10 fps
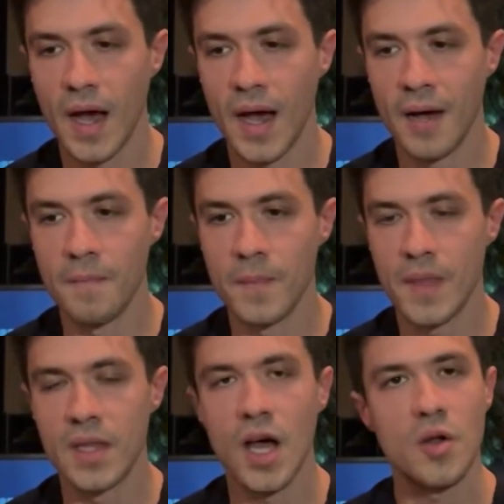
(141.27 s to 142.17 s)

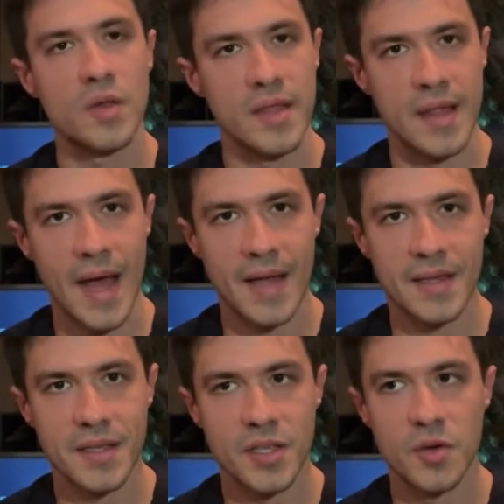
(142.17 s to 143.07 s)
Not only that,
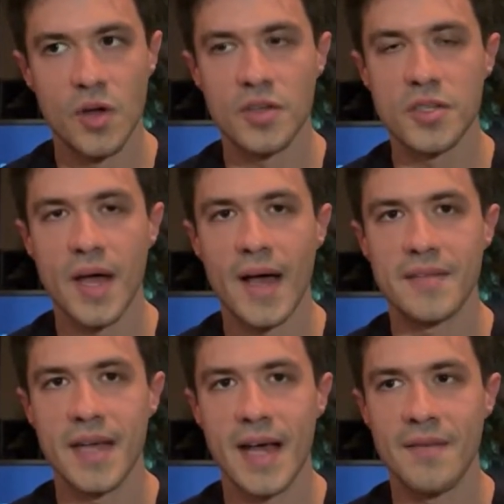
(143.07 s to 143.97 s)
you would also
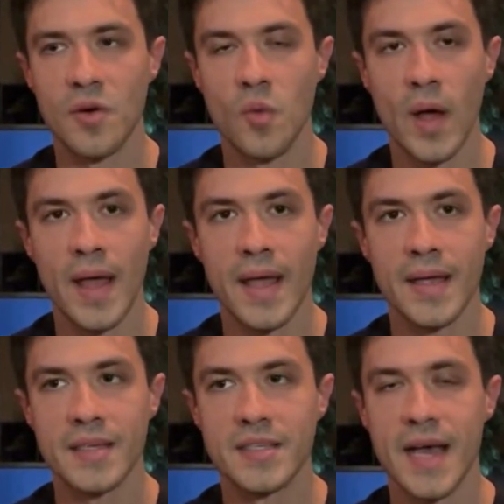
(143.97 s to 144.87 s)
have to have a
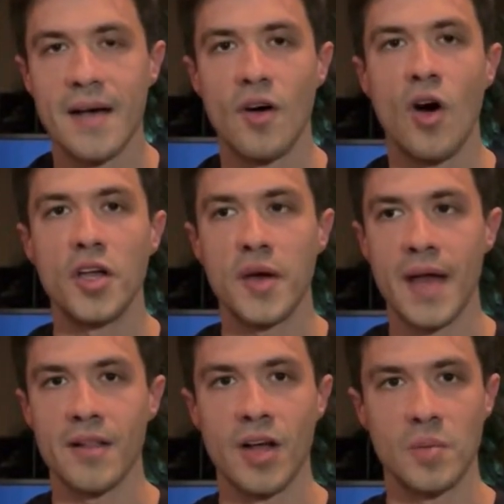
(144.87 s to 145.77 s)
way to have all your
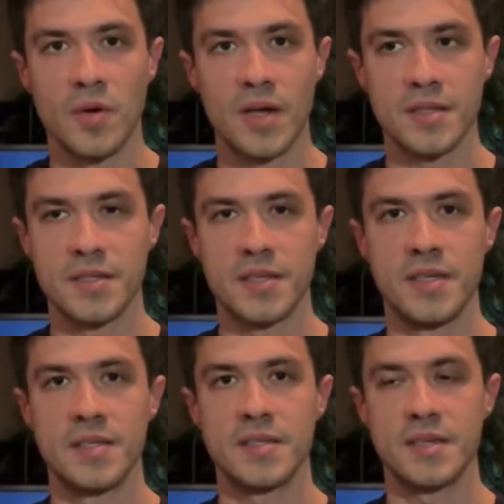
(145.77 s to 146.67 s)
analog
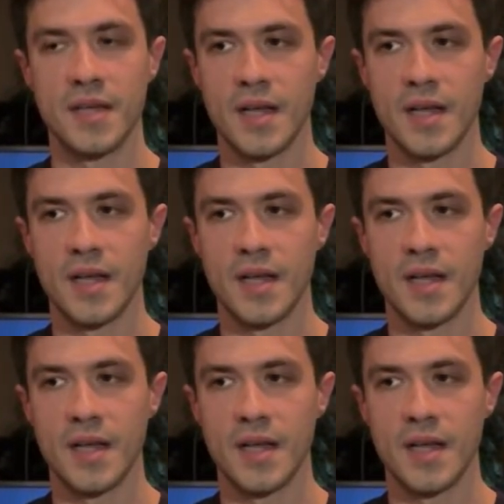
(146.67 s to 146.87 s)
processes